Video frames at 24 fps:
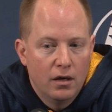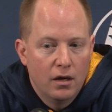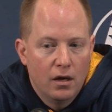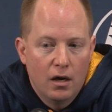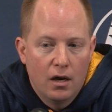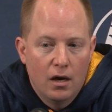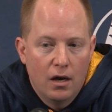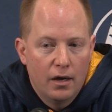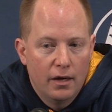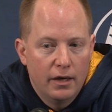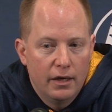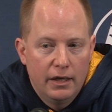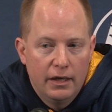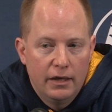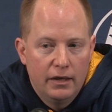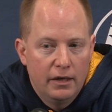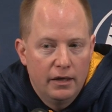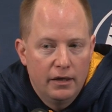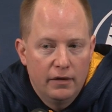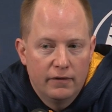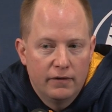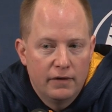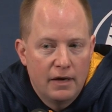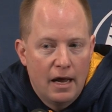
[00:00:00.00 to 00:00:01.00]
Uh, it,
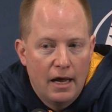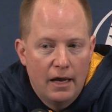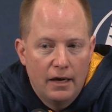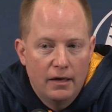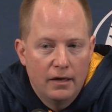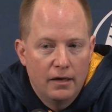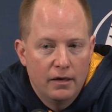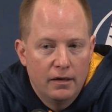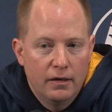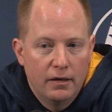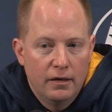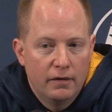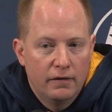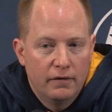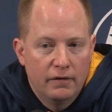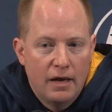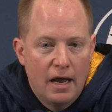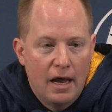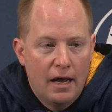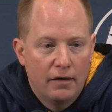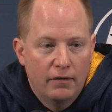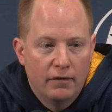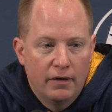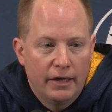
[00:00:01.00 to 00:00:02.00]
it's not it's
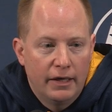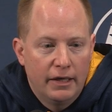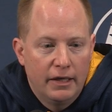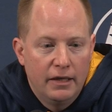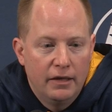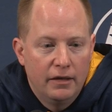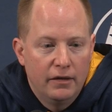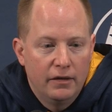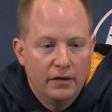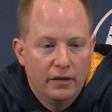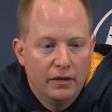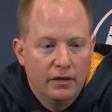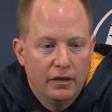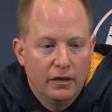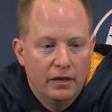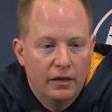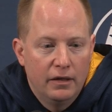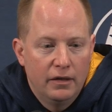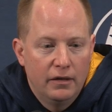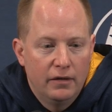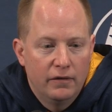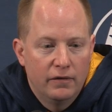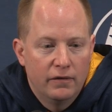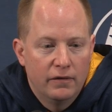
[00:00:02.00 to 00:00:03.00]
not like he
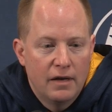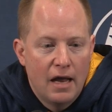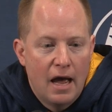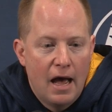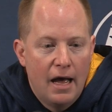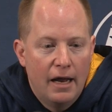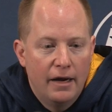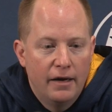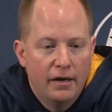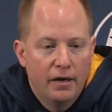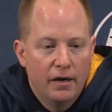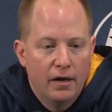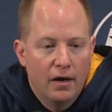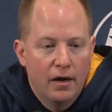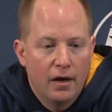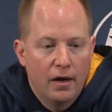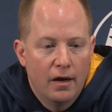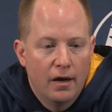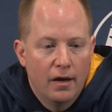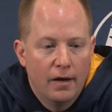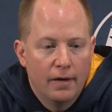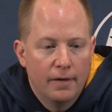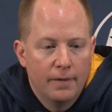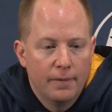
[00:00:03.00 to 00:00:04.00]
he's not
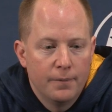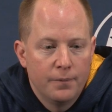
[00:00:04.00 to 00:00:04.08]
uh,